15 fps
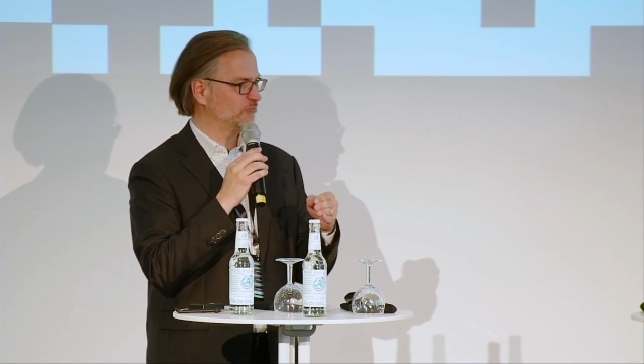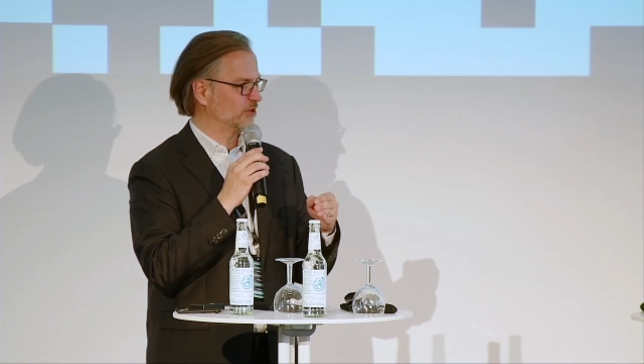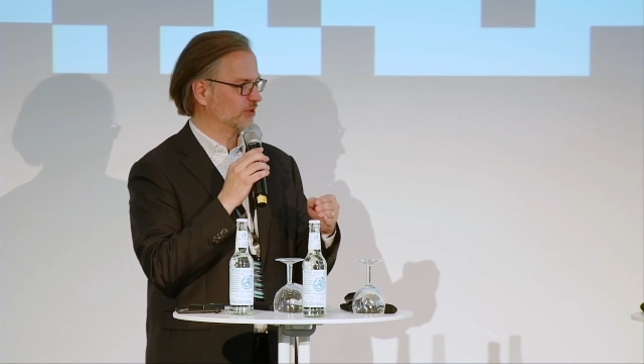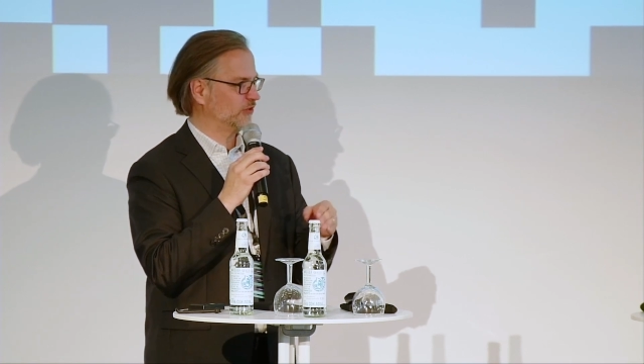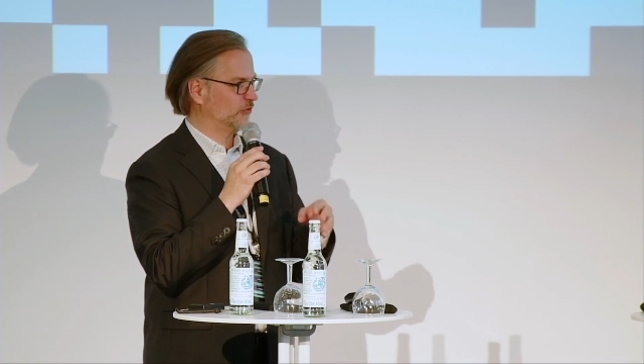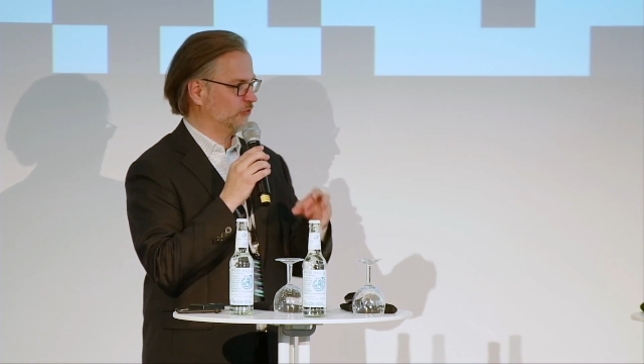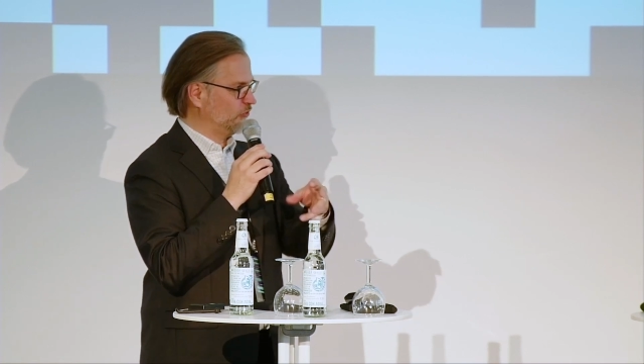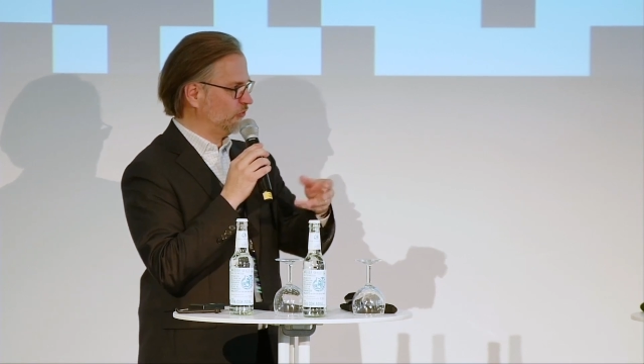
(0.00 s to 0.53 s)
but
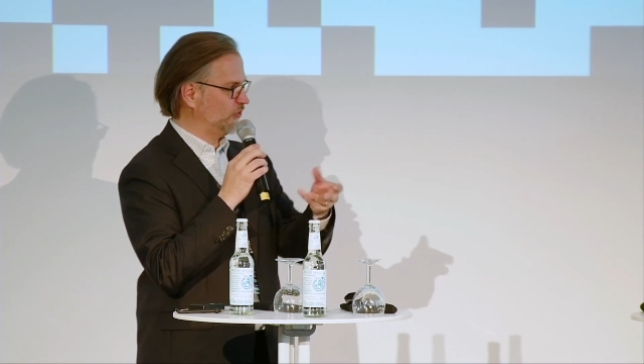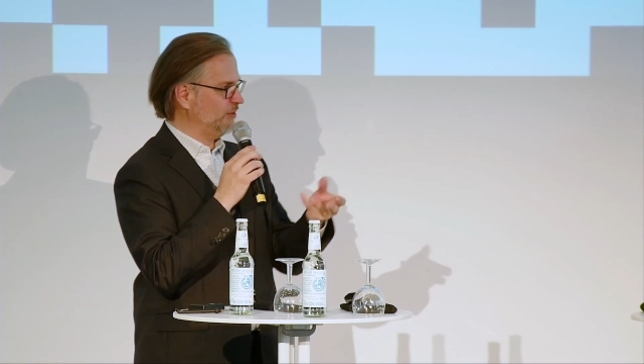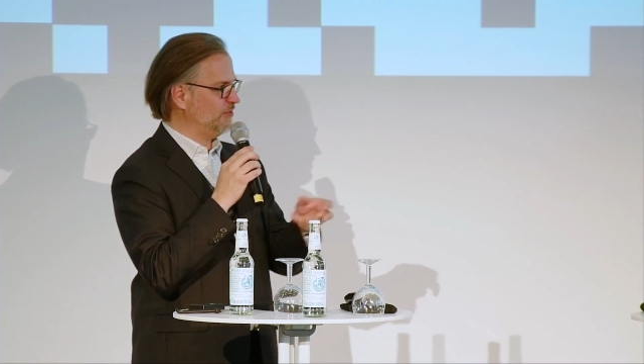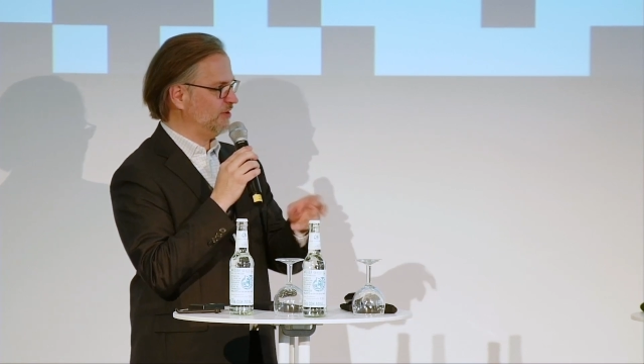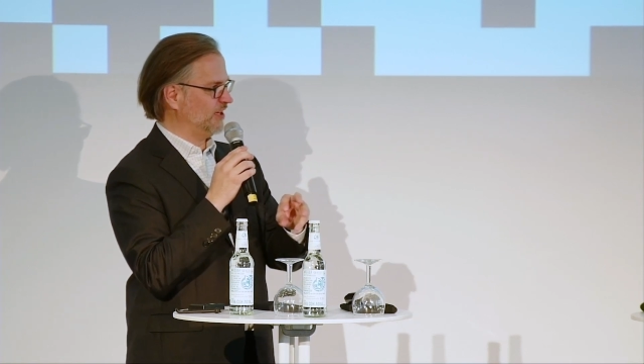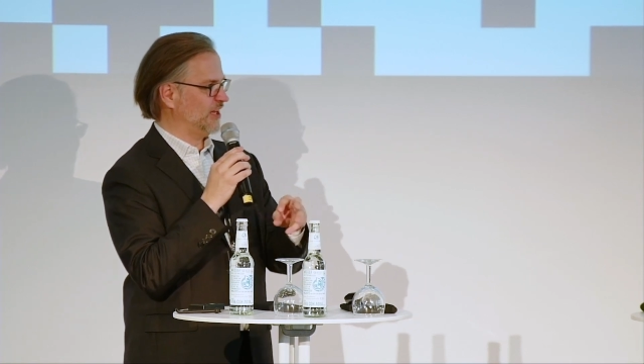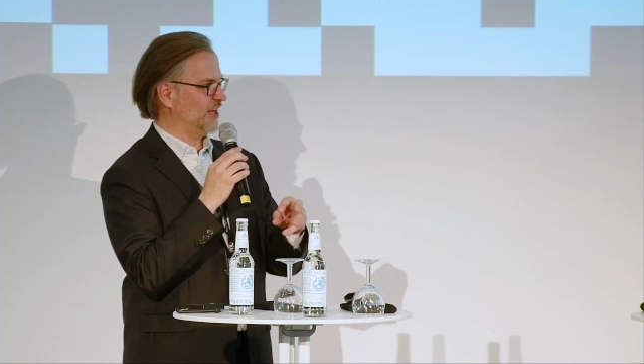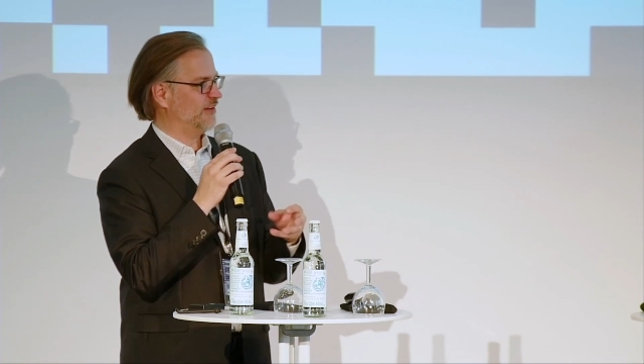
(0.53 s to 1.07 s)
you
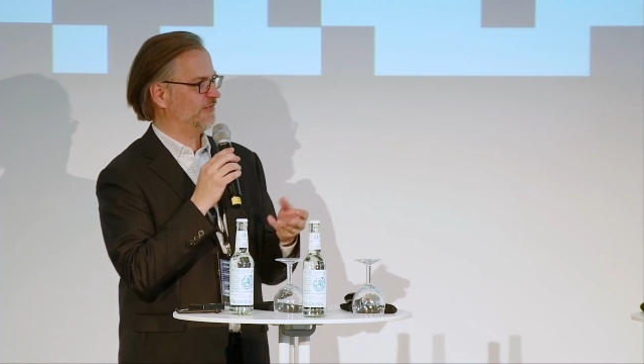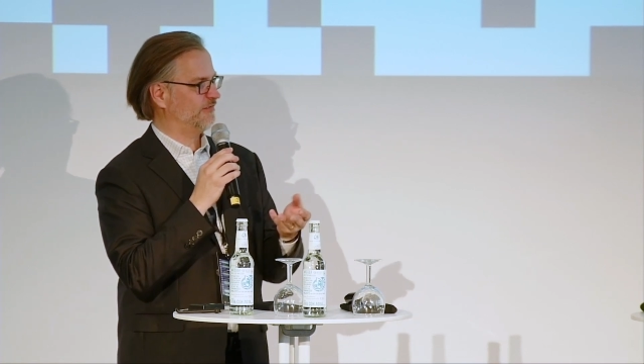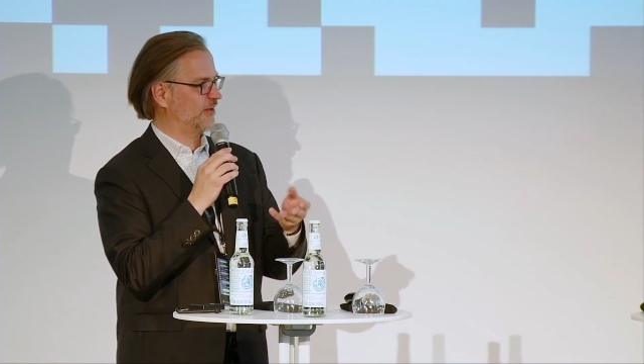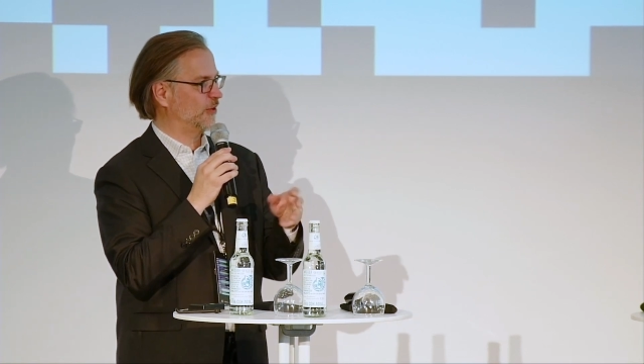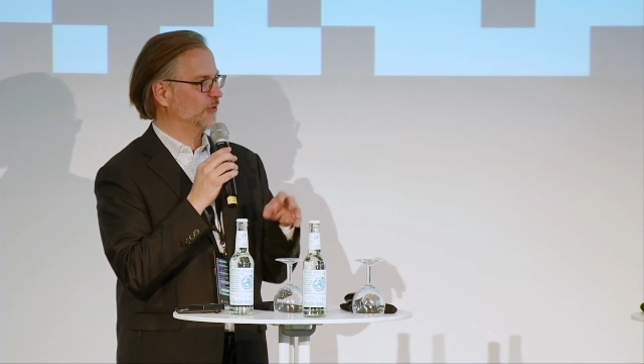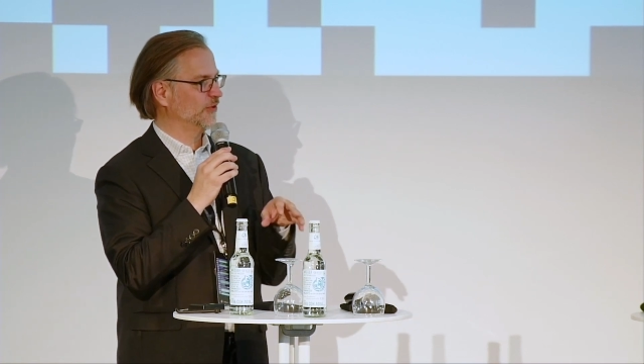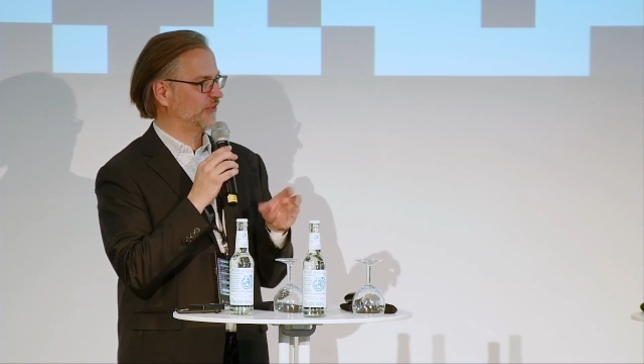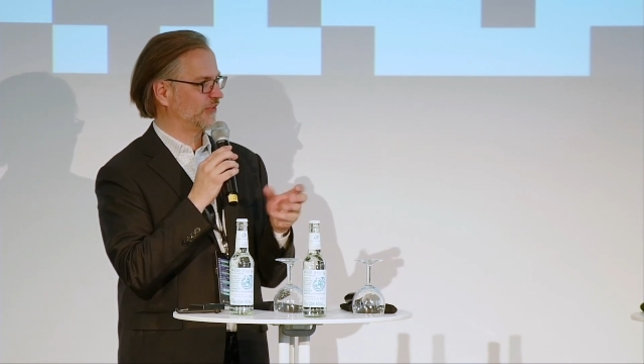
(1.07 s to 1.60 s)
seemingly have
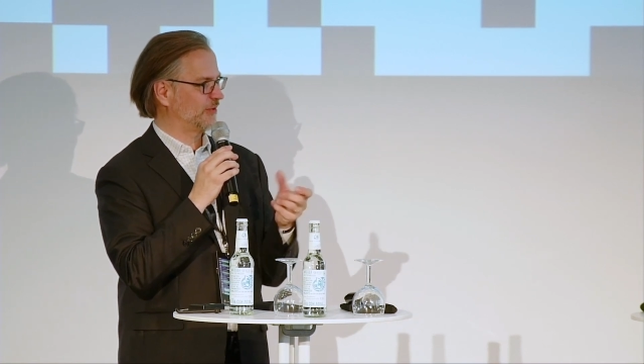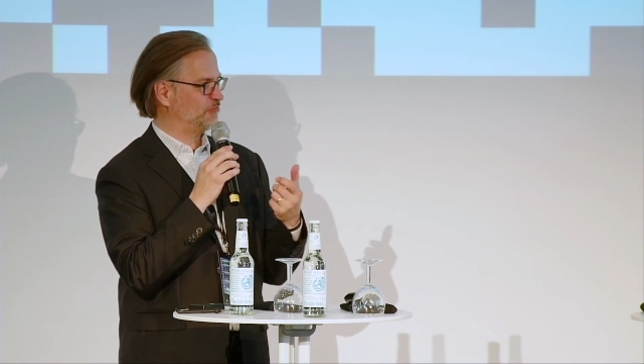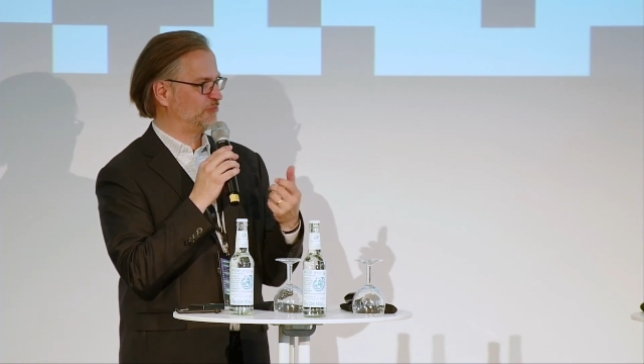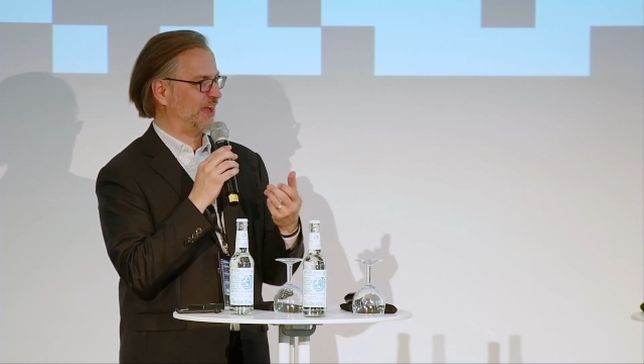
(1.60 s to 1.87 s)
found some